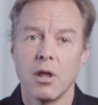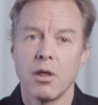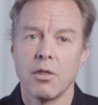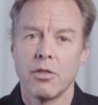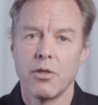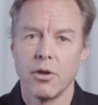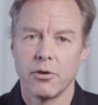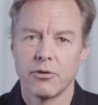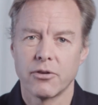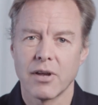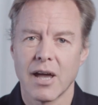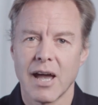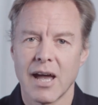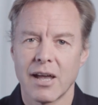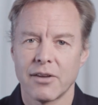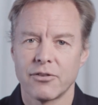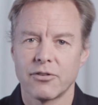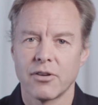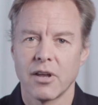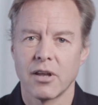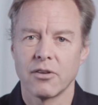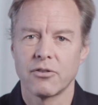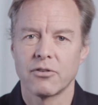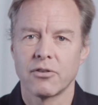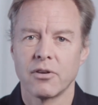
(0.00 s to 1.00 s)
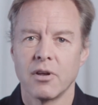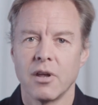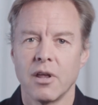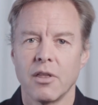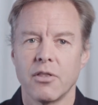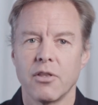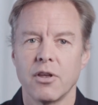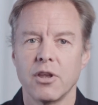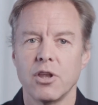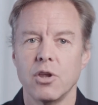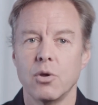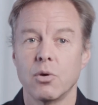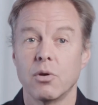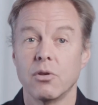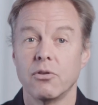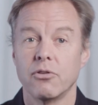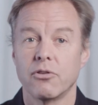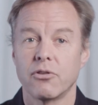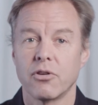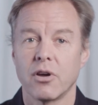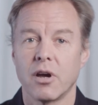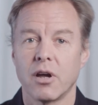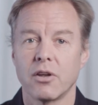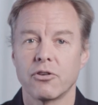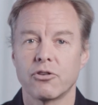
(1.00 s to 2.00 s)
those are assets that you can
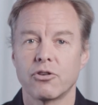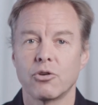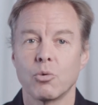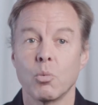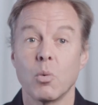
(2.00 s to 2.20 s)
touch,